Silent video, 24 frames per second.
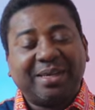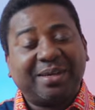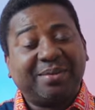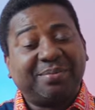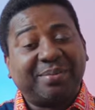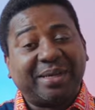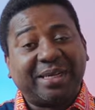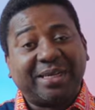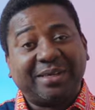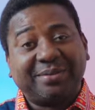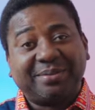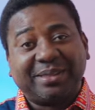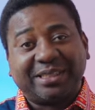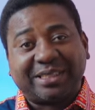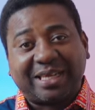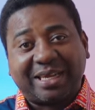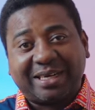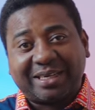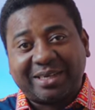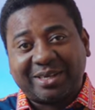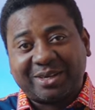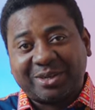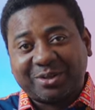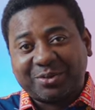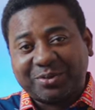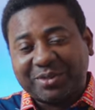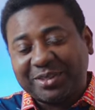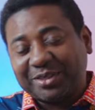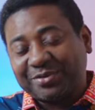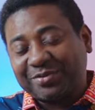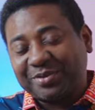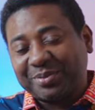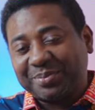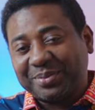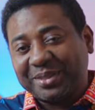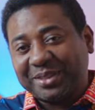My name is Alec Godwin,
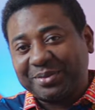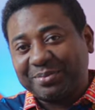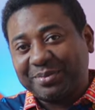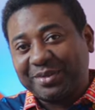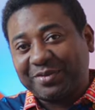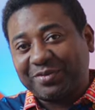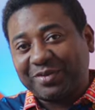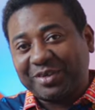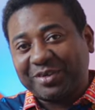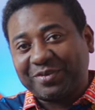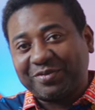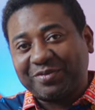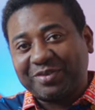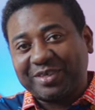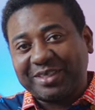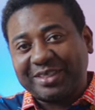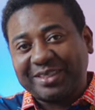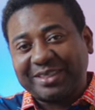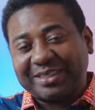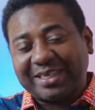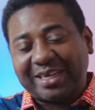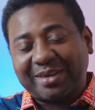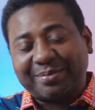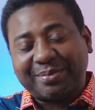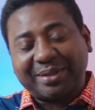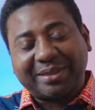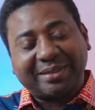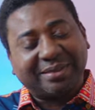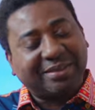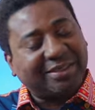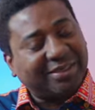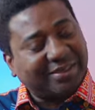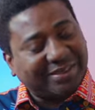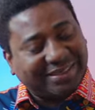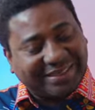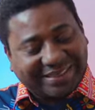if you're meeting me for the first time, and
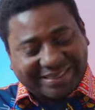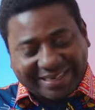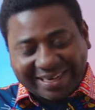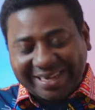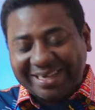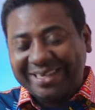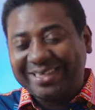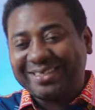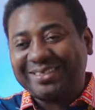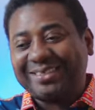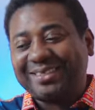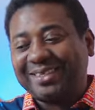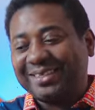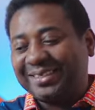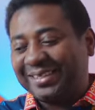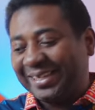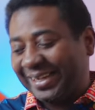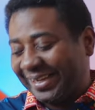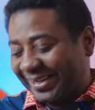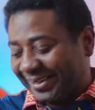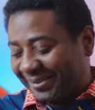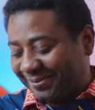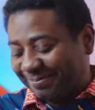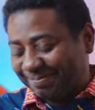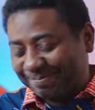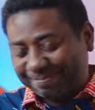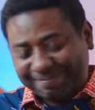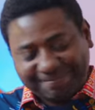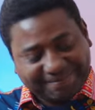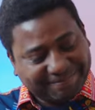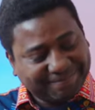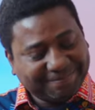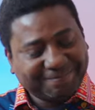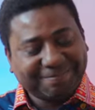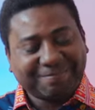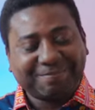today is the day.
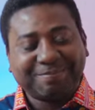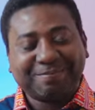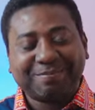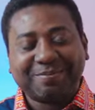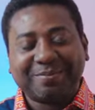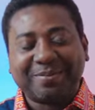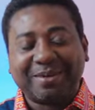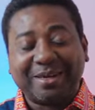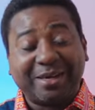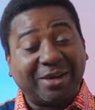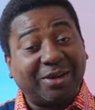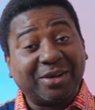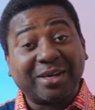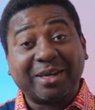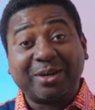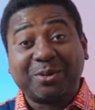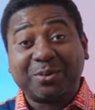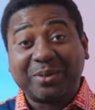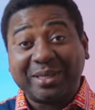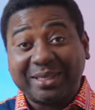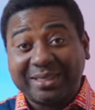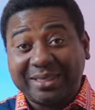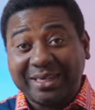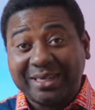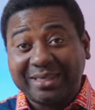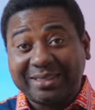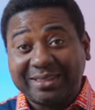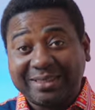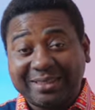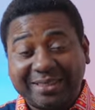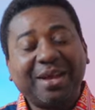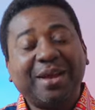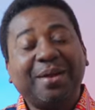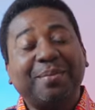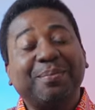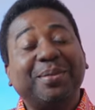Long awaited,
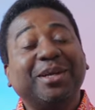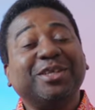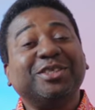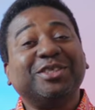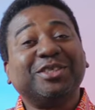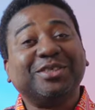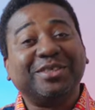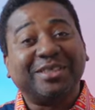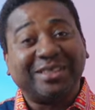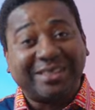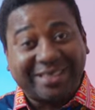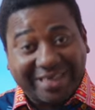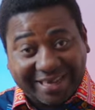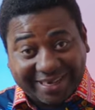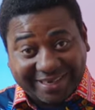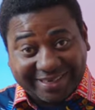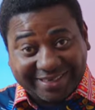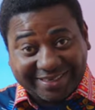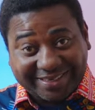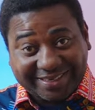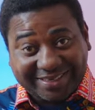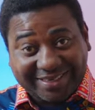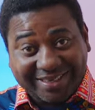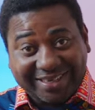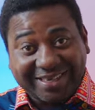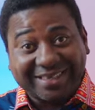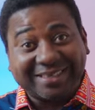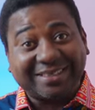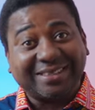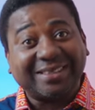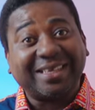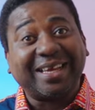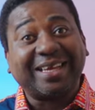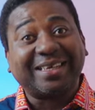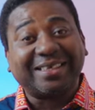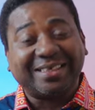but today is
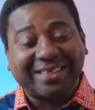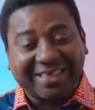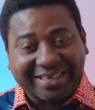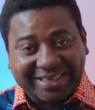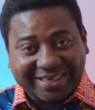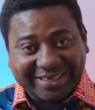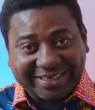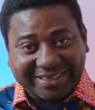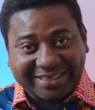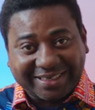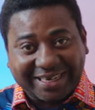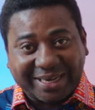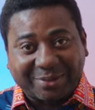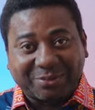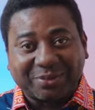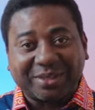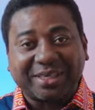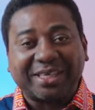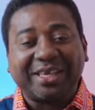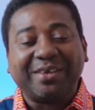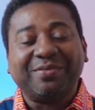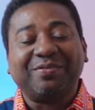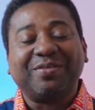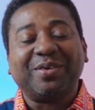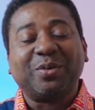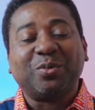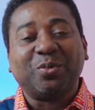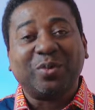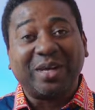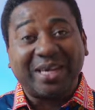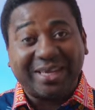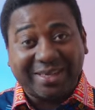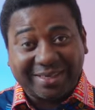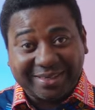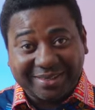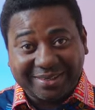that day that will give
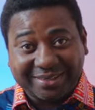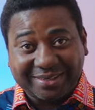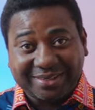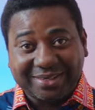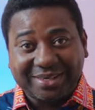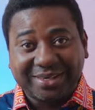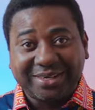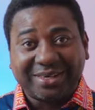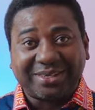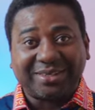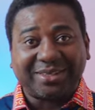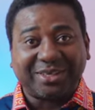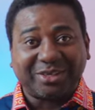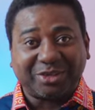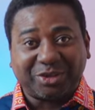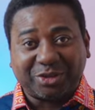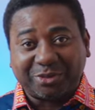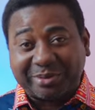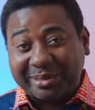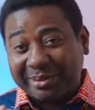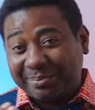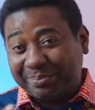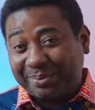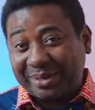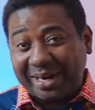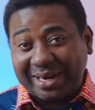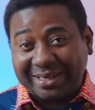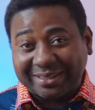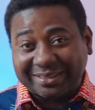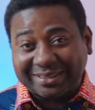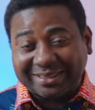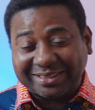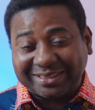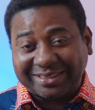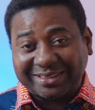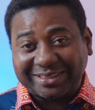away the three
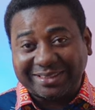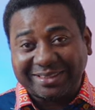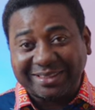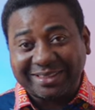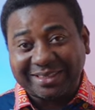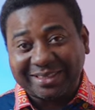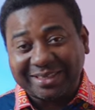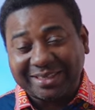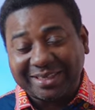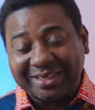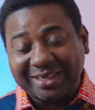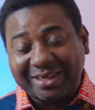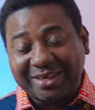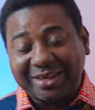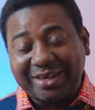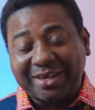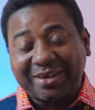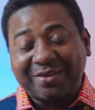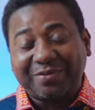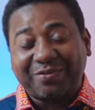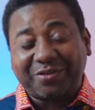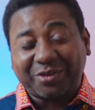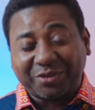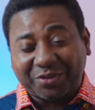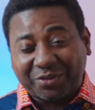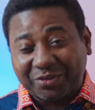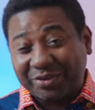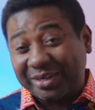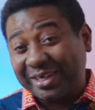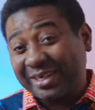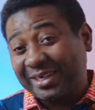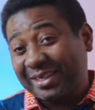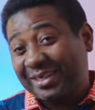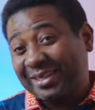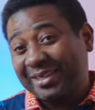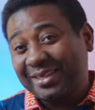prizes for
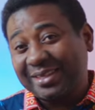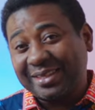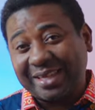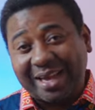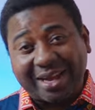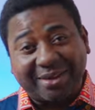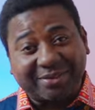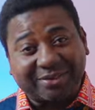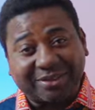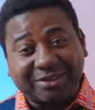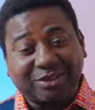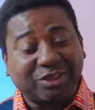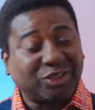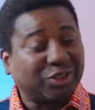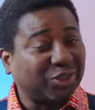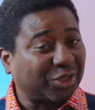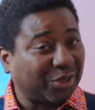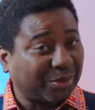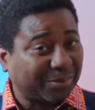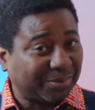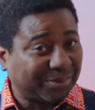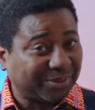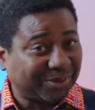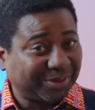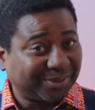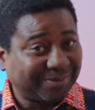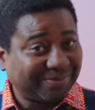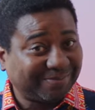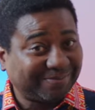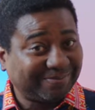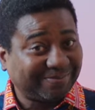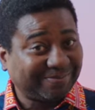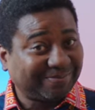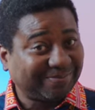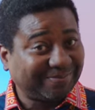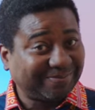3,000 subs.
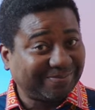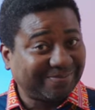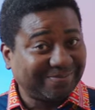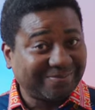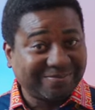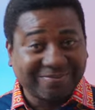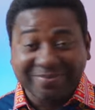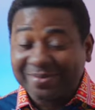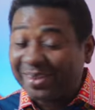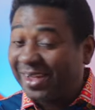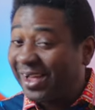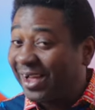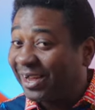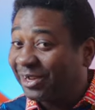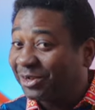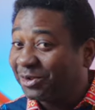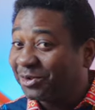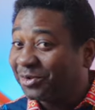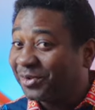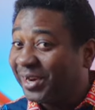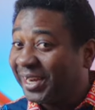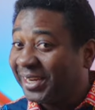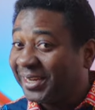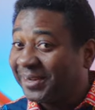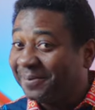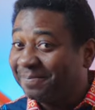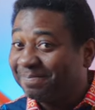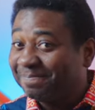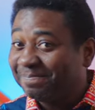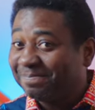Are you ready?